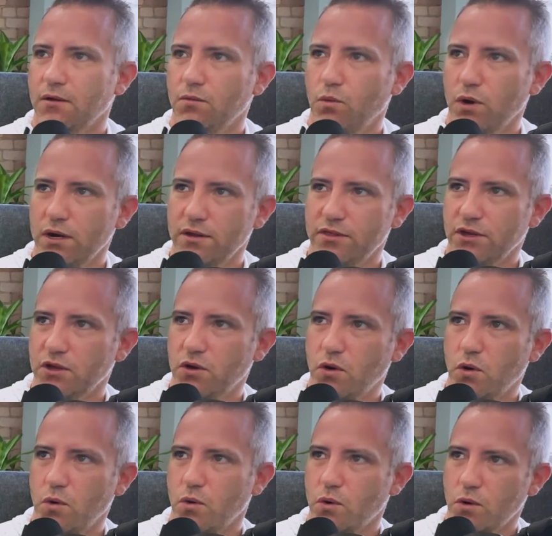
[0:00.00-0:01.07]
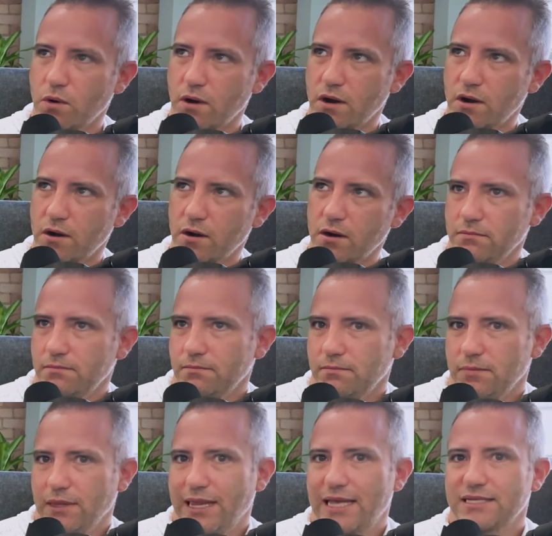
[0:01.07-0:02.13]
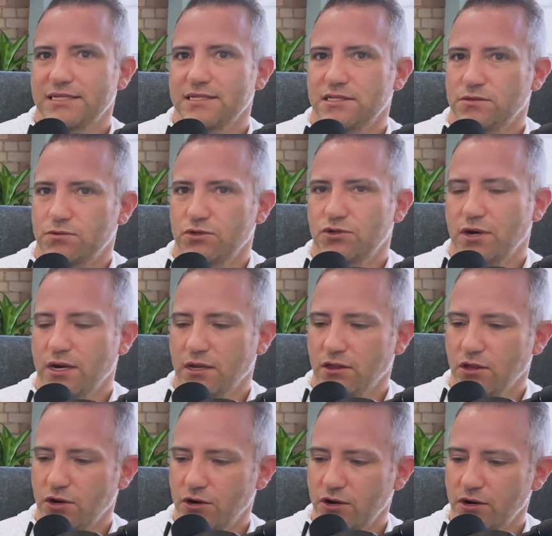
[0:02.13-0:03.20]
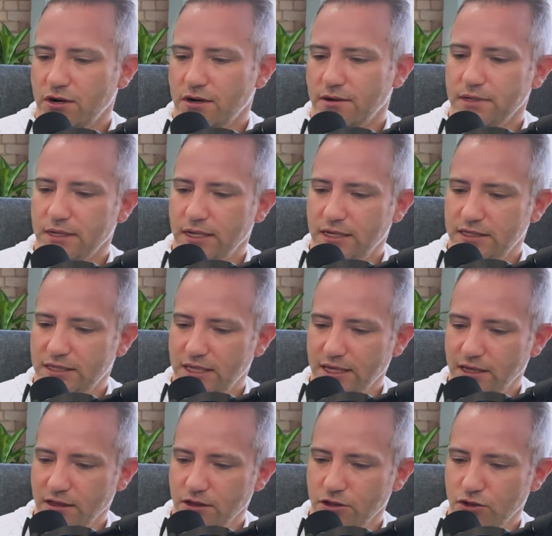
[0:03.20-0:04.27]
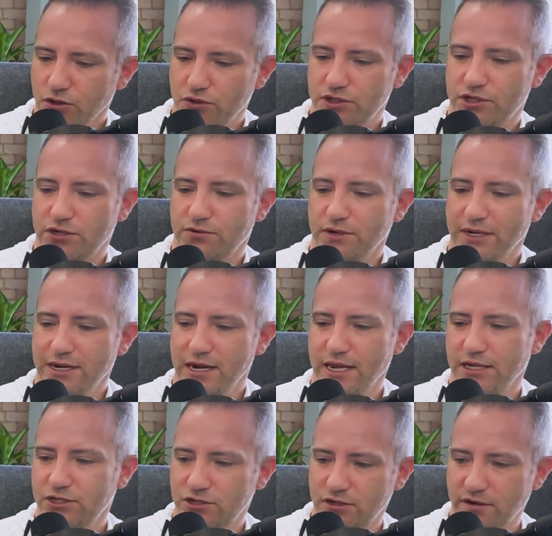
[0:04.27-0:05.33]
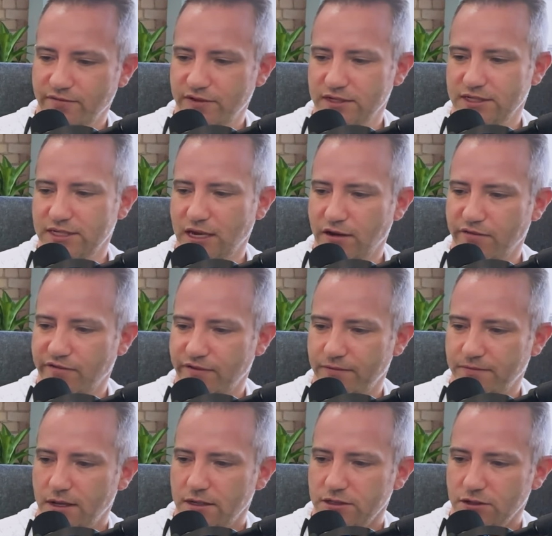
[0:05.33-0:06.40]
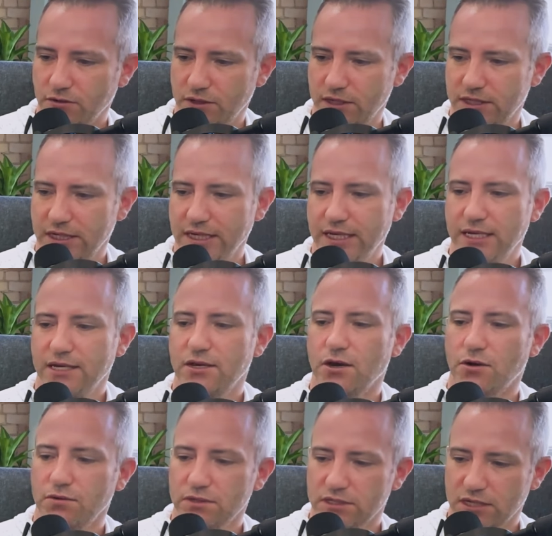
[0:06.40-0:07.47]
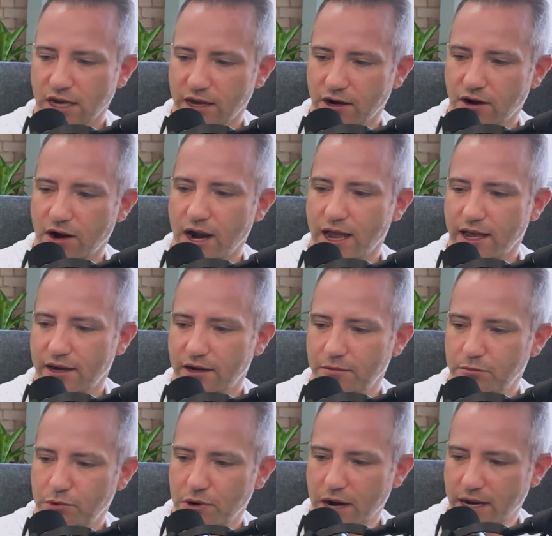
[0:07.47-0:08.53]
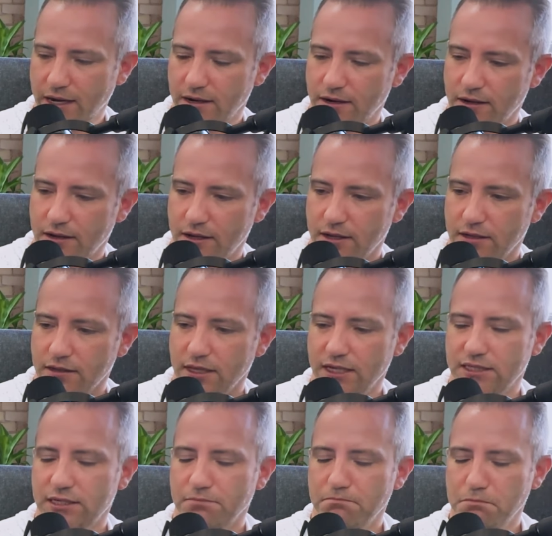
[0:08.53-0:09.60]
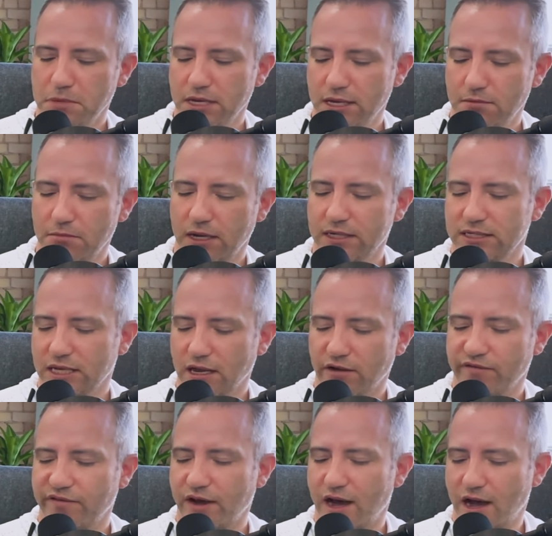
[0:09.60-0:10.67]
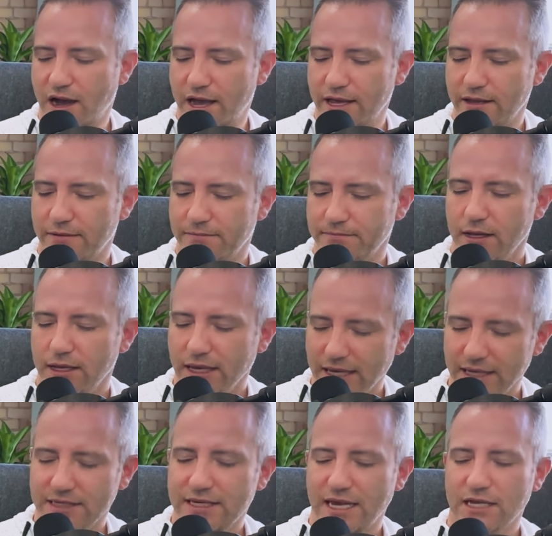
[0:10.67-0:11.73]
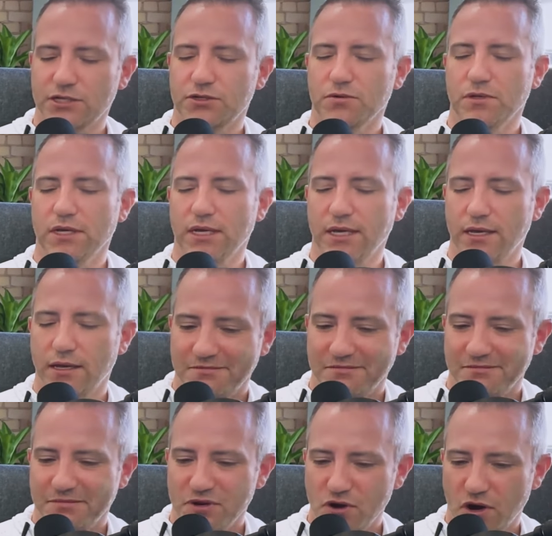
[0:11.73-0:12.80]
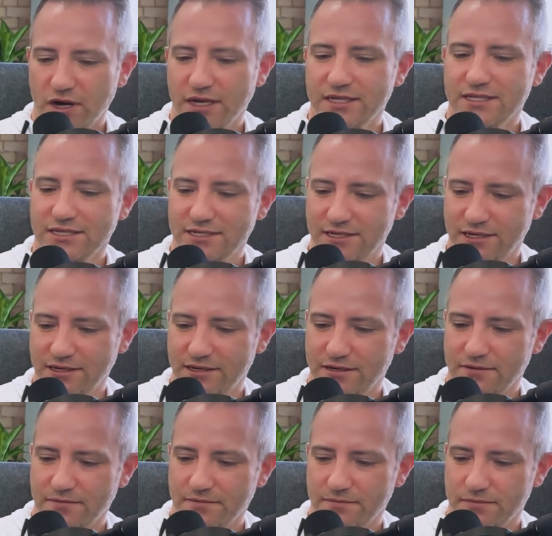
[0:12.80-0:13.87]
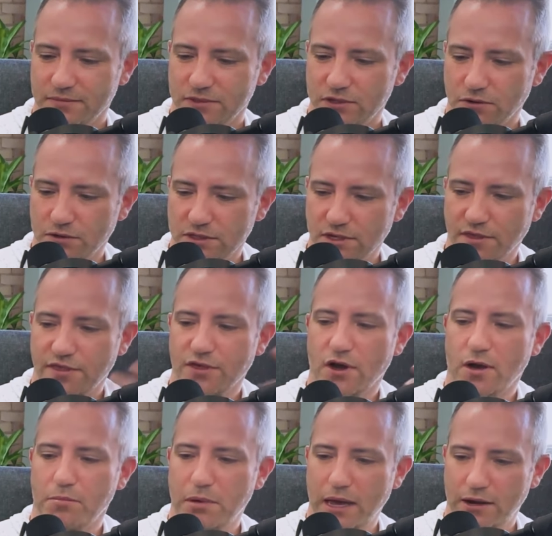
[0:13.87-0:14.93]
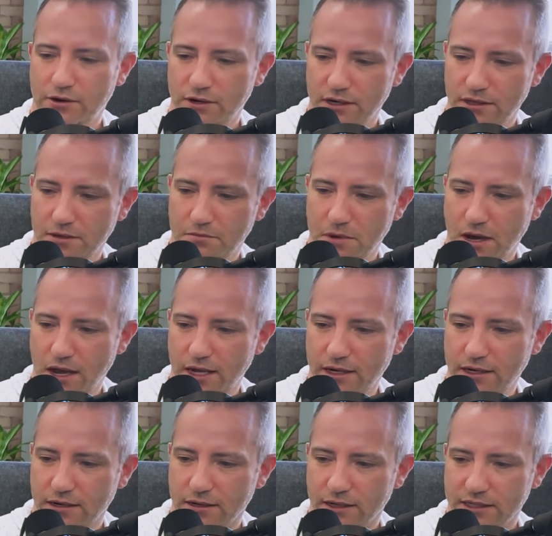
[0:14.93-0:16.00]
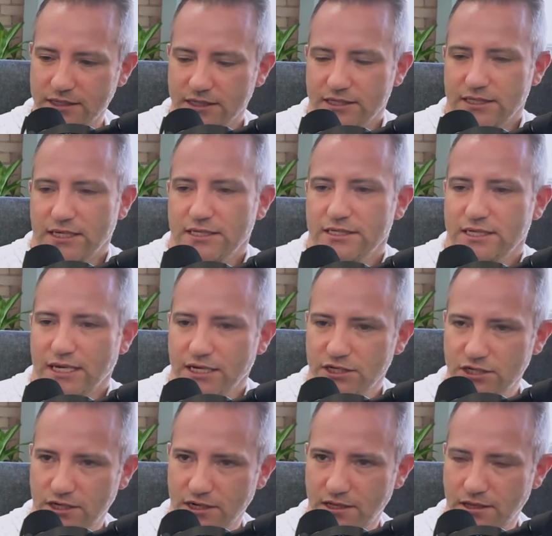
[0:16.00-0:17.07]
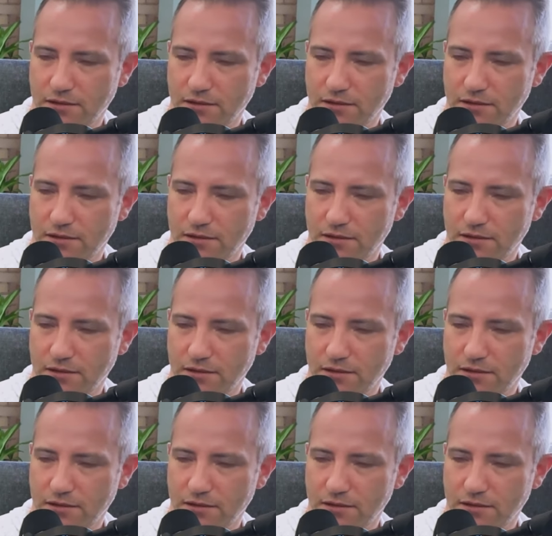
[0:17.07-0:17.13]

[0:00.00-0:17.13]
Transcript: one of the core lessons we're trying to learn is the illusory nature of the self. So this ego inside our head and brain, that's me, myself, I, is actually non-existent. Mm-hmm. So it's a thought pattern in the mind. It's a sensation in the